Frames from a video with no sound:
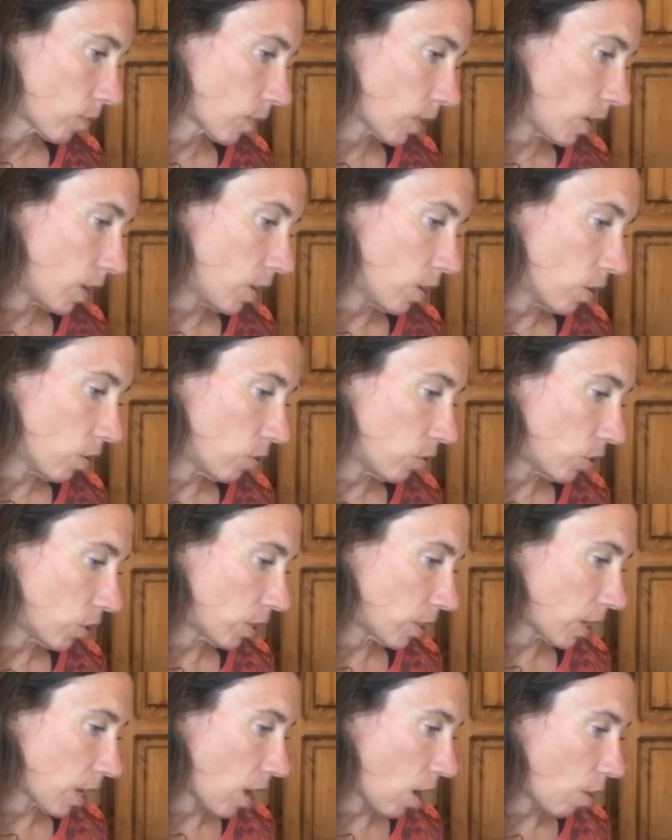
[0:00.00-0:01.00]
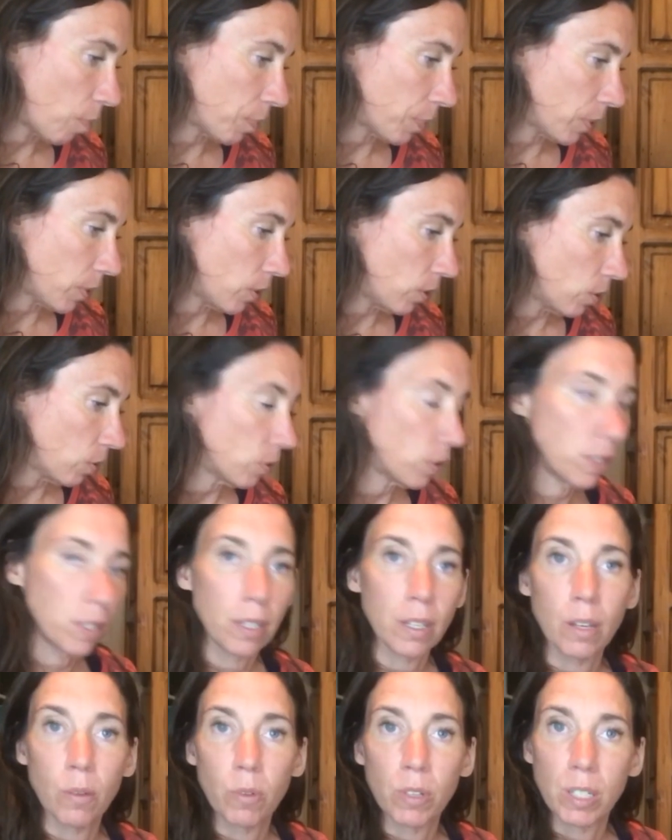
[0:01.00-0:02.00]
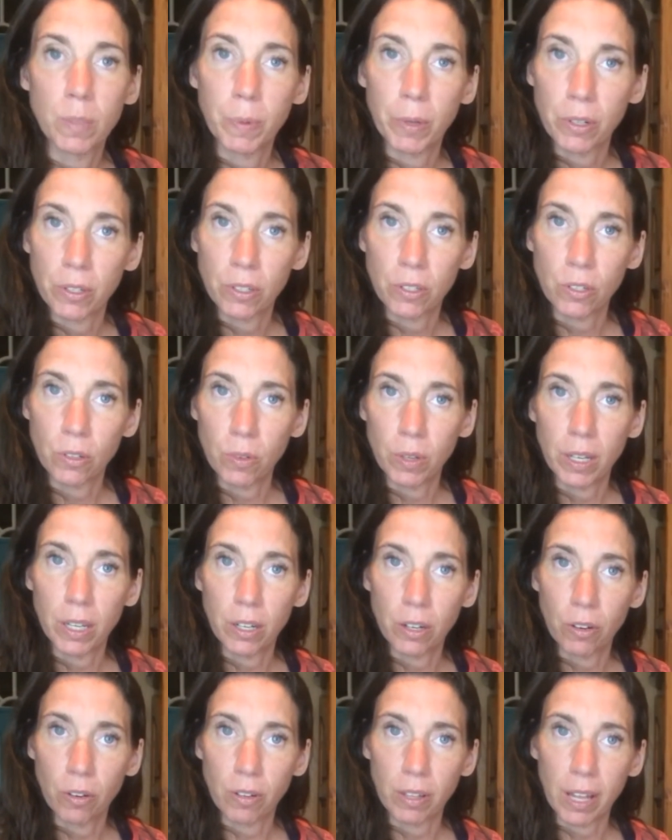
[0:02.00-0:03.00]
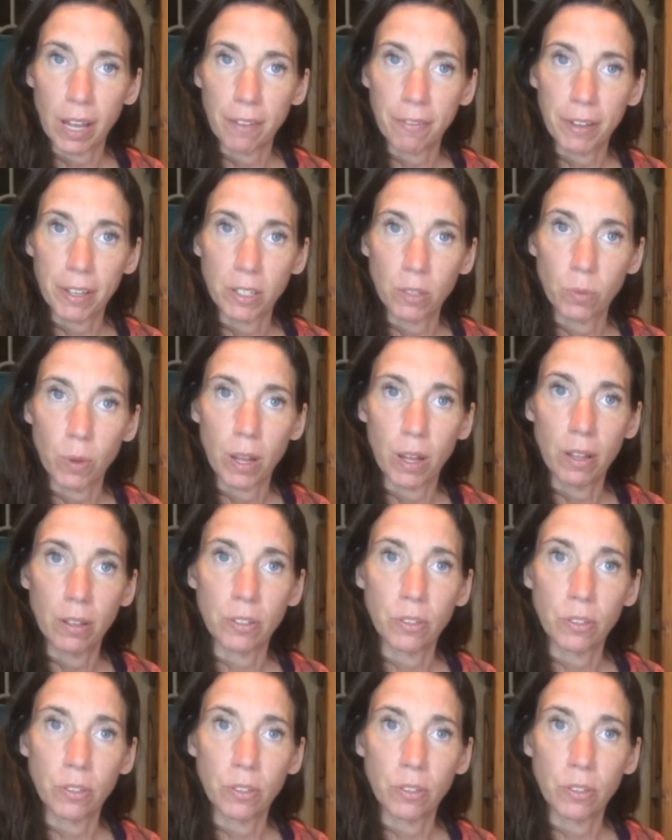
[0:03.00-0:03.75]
You know, just to help you see what Spirit's doing in your life as well.